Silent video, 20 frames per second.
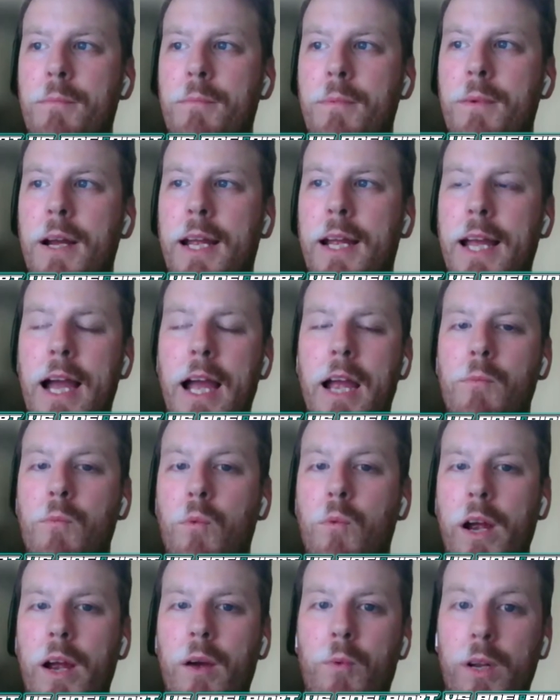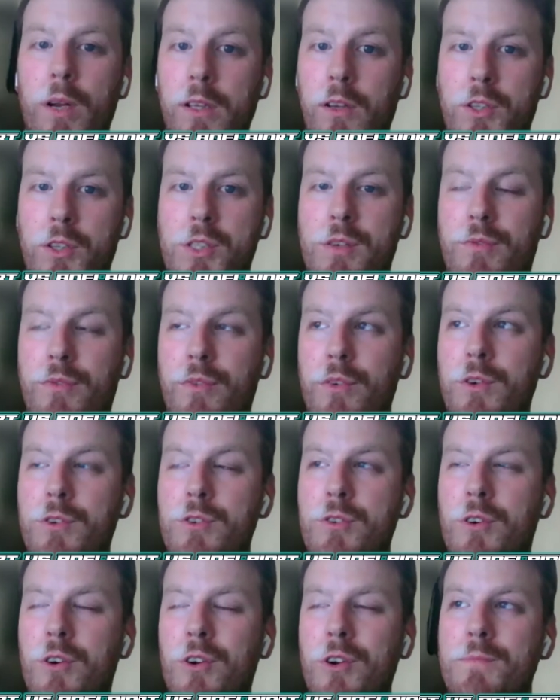a game where we lost a few
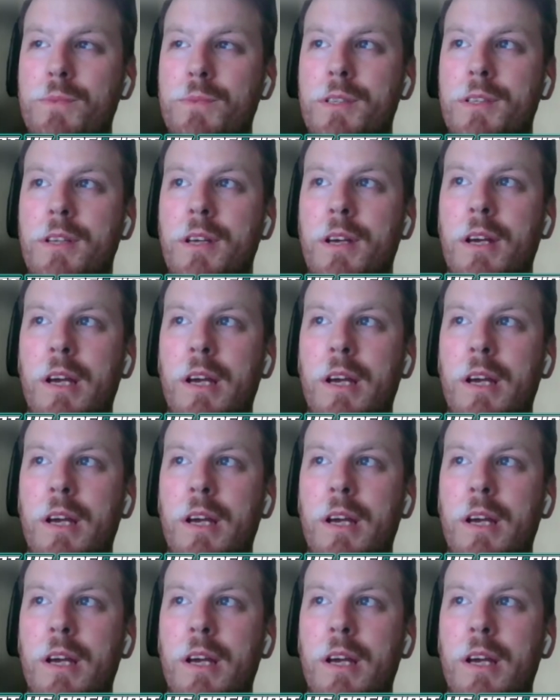troops,